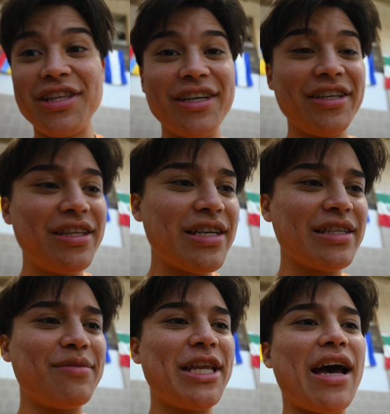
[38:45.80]
literally
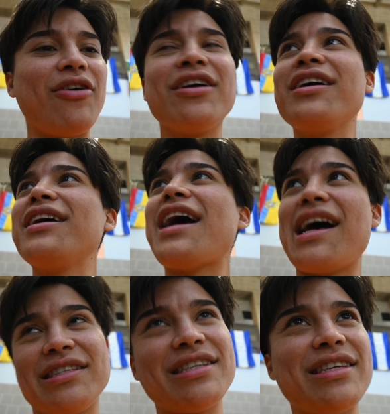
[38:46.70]
texted me now
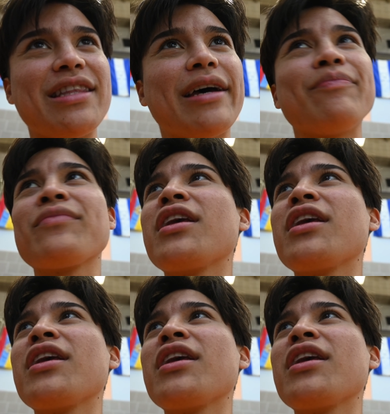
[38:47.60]
as I said that.